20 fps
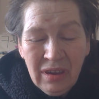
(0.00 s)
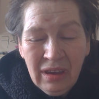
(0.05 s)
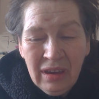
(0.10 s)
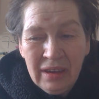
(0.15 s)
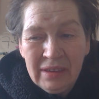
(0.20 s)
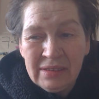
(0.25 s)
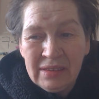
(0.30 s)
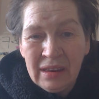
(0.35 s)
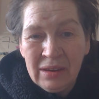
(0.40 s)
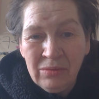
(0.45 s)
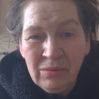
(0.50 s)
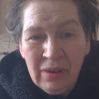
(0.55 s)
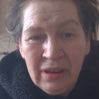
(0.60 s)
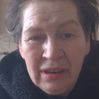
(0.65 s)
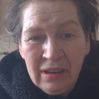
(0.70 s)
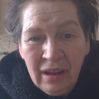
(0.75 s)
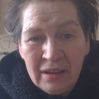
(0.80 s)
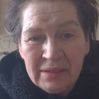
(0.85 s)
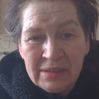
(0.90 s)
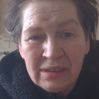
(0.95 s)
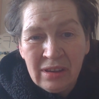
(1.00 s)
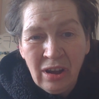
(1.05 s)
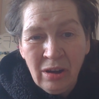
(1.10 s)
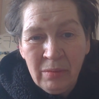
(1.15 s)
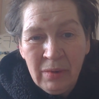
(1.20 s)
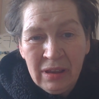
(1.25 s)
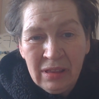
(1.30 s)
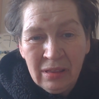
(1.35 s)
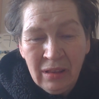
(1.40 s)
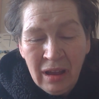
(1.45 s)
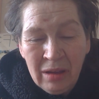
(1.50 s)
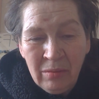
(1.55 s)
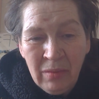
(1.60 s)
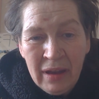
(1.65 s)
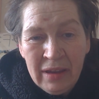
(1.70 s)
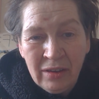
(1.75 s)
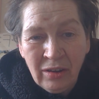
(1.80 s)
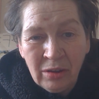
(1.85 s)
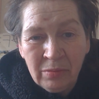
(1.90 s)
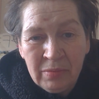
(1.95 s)
He said a really nice comment, like,
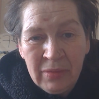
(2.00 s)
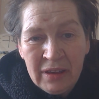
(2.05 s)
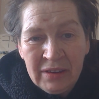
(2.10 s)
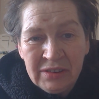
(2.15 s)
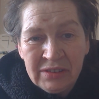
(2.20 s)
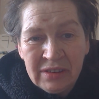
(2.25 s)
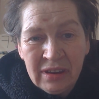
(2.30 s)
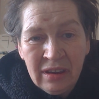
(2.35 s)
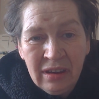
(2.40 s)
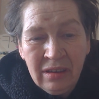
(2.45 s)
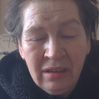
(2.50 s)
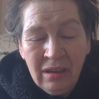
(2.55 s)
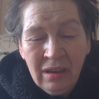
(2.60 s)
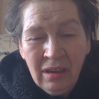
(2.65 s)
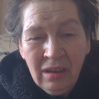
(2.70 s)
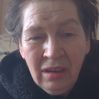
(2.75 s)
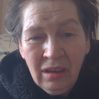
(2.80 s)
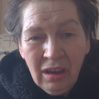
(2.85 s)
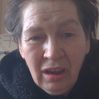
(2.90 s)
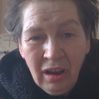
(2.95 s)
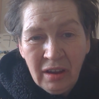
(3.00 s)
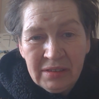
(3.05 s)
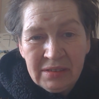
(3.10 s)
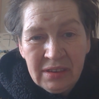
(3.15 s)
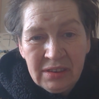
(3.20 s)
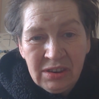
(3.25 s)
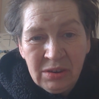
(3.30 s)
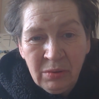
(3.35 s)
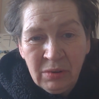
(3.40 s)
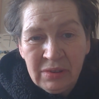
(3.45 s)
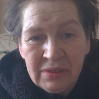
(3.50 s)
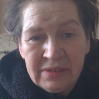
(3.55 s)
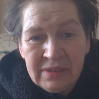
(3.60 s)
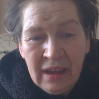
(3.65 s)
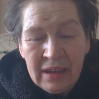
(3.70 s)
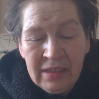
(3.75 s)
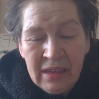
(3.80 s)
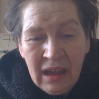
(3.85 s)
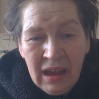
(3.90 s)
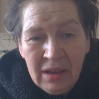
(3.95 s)
may God bless you. I said, you wouldn't
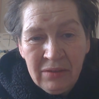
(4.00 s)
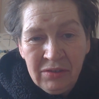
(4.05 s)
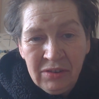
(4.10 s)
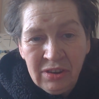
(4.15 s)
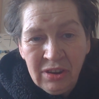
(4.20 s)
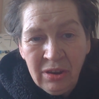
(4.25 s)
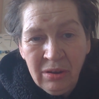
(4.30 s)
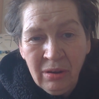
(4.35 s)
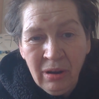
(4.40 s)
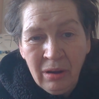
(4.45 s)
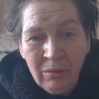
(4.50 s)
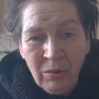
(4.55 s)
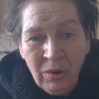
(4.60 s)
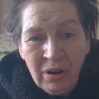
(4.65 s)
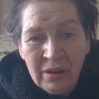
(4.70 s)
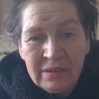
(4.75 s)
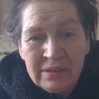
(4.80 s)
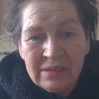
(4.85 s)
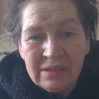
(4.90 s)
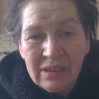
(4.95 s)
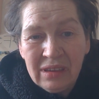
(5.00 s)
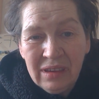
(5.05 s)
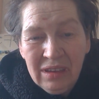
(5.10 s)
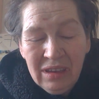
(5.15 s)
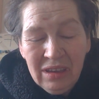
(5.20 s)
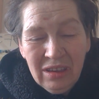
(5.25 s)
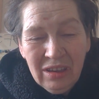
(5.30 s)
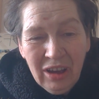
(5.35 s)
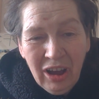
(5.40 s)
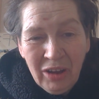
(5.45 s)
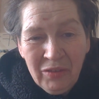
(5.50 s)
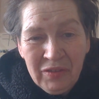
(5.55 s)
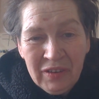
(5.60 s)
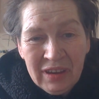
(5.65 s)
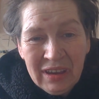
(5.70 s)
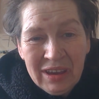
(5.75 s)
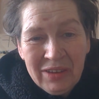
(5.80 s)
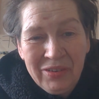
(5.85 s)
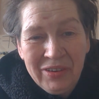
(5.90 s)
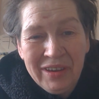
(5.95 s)
say that if you knew who I was. I
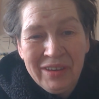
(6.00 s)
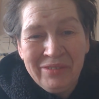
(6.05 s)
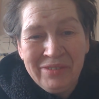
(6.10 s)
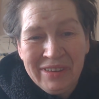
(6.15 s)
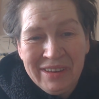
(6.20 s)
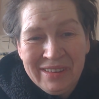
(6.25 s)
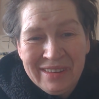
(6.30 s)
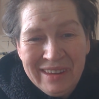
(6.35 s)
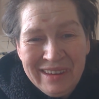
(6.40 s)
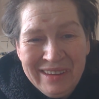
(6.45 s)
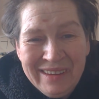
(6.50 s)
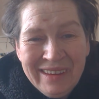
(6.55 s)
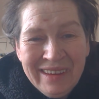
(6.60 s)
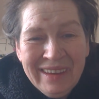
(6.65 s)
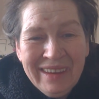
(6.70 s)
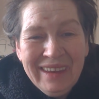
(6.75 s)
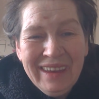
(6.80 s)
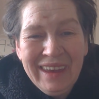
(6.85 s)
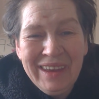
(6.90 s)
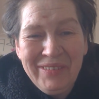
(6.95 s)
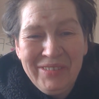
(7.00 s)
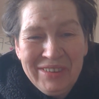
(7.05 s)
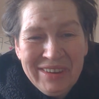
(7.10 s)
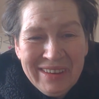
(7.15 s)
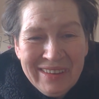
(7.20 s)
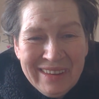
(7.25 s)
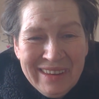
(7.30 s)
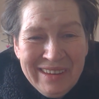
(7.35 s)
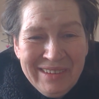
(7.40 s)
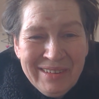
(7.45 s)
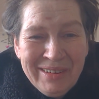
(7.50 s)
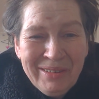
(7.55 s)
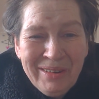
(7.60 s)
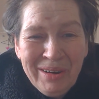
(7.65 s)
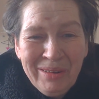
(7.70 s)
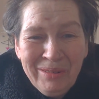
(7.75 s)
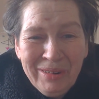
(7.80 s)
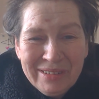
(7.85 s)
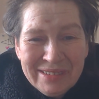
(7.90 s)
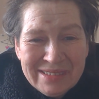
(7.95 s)
think if you knew who
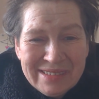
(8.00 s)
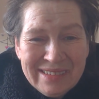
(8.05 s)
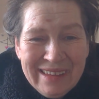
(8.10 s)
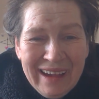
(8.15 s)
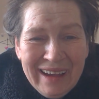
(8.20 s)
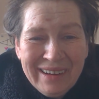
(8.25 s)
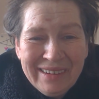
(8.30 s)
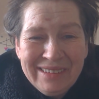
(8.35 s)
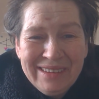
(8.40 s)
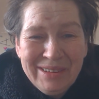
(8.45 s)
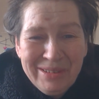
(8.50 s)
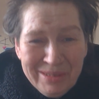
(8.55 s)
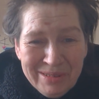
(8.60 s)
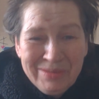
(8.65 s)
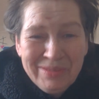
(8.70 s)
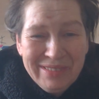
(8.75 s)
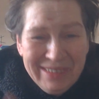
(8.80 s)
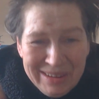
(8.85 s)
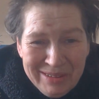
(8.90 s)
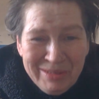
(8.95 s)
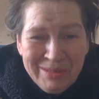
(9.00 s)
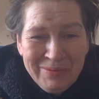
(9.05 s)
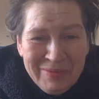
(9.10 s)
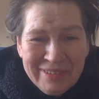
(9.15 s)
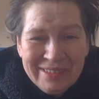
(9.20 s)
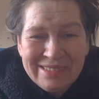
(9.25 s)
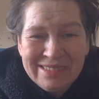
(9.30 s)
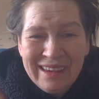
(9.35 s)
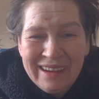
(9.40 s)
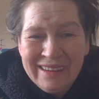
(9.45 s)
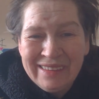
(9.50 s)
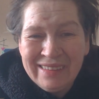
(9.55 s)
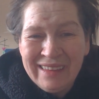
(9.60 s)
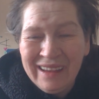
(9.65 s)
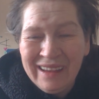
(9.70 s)
I was now, he would be saying